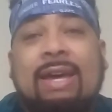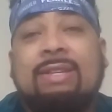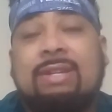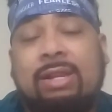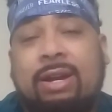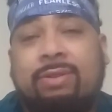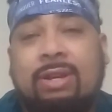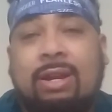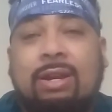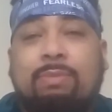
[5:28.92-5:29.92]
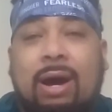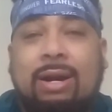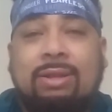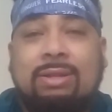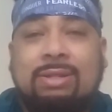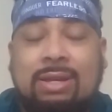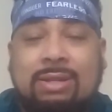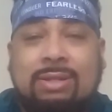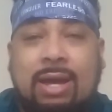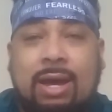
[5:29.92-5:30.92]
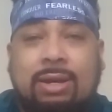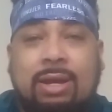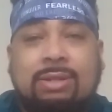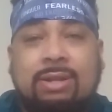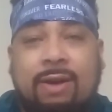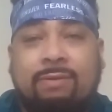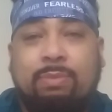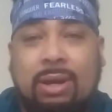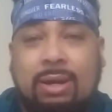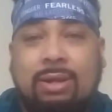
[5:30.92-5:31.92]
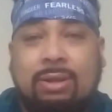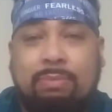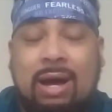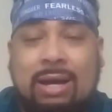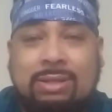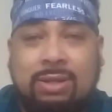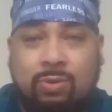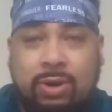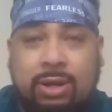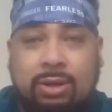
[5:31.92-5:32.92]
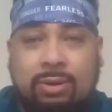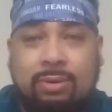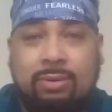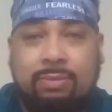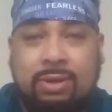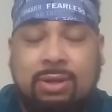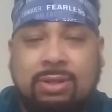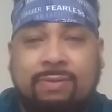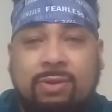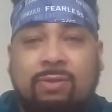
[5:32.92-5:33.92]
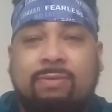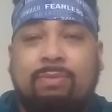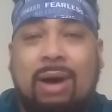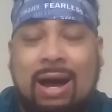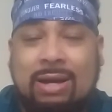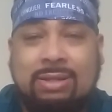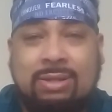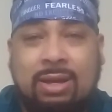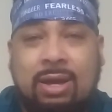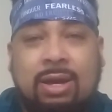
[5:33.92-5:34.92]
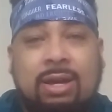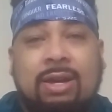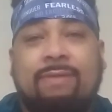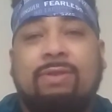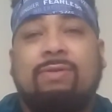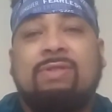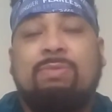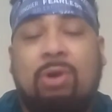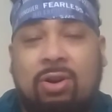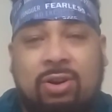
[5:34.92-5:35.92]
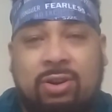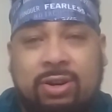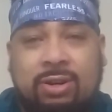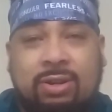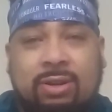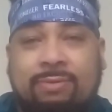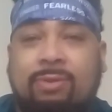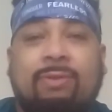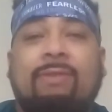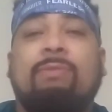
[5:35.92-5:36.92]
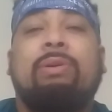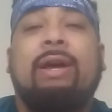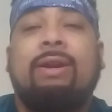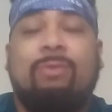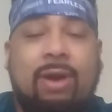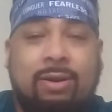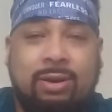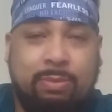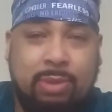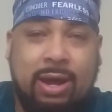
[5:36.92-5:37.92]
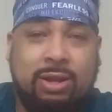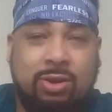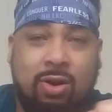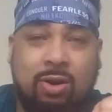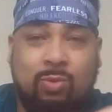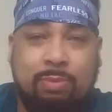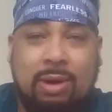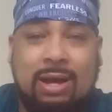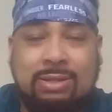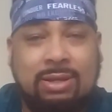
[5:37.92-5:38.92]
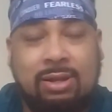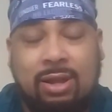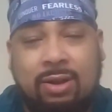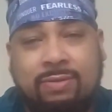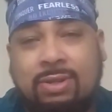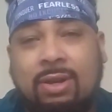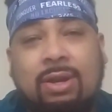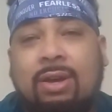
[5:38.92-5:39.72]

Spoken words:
It's clear that anybody that says that has never been in the boxing ring, because if you've boxed, if you've sparred, if you've even played around in the backyard with boxing gloves,